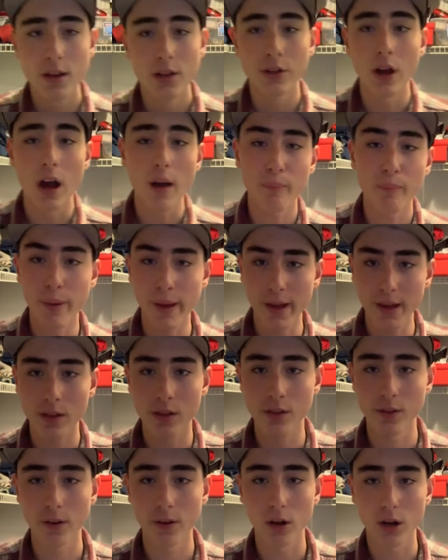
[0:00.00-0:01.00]
Top
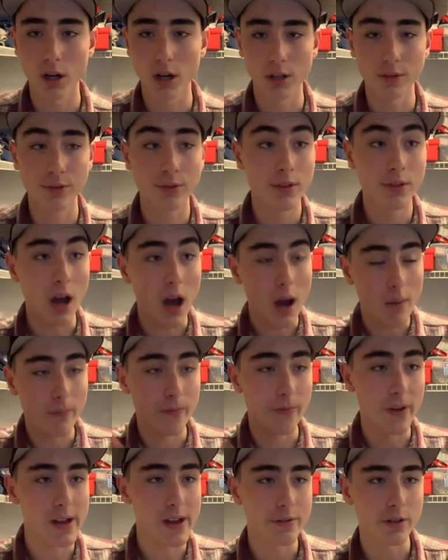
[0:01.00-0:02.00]
picks are top
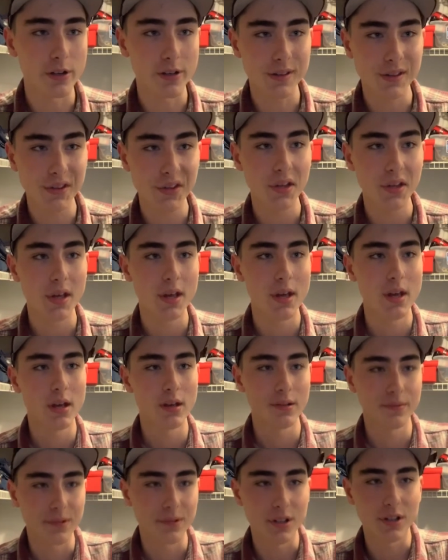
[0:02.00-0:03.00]
favorites
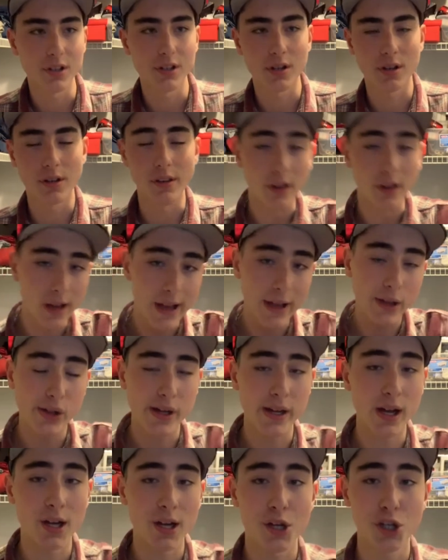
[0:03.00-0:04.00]
for the LA
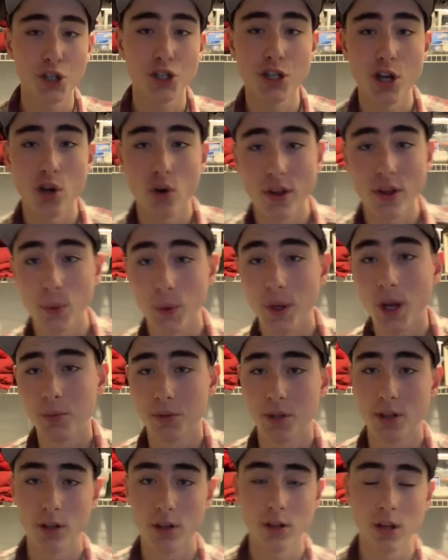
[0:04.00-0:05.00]
Auto Show as we come
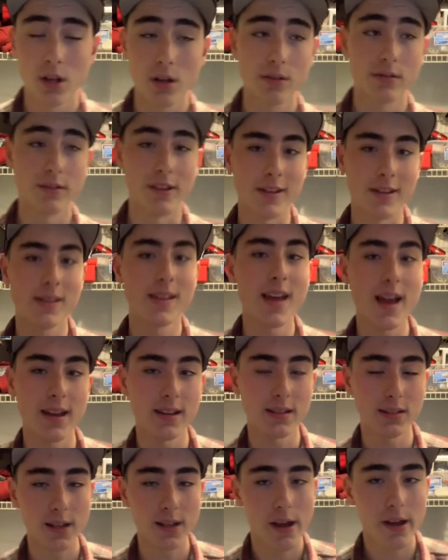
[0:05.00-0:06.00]
to the close of the
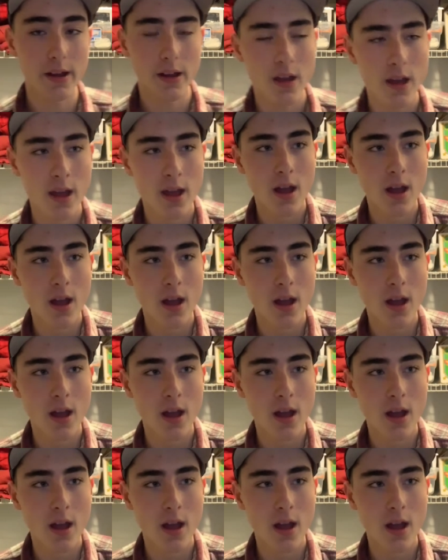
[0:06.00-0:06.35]
second day.